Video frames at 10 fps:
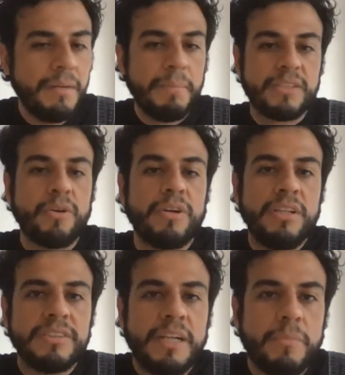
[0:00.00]
but
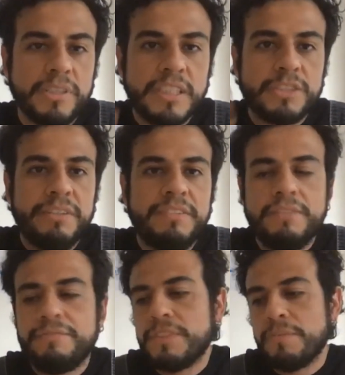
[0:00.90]
corridos are more
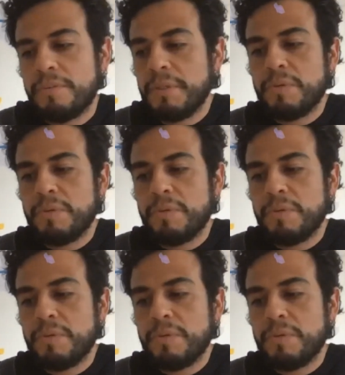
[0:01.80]
descriptive. So for me it